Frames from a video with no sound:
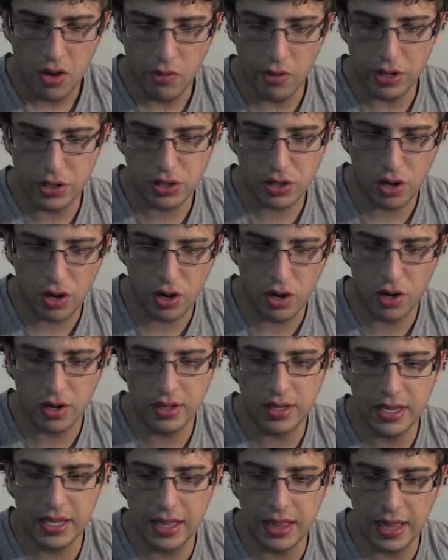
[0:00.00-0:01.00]
which
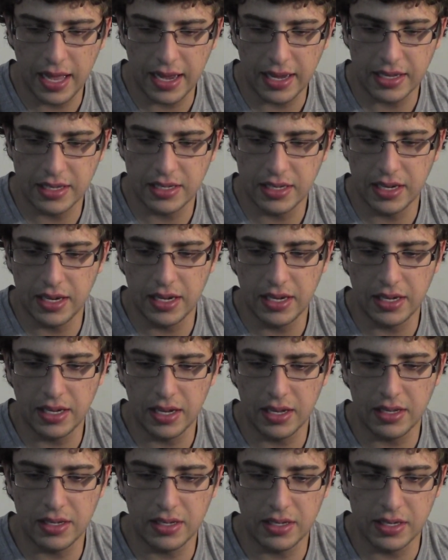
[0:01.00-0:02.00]
are the
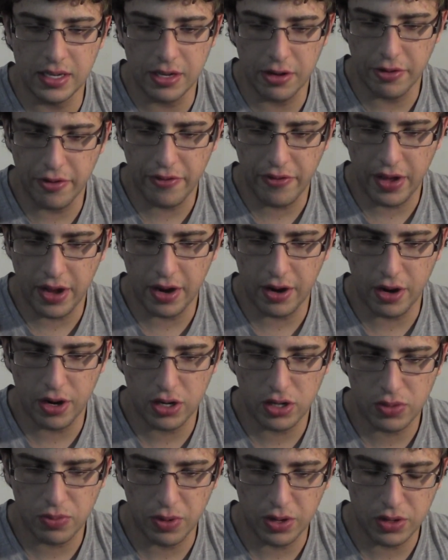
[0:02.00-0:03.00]
legacy Zeo figures,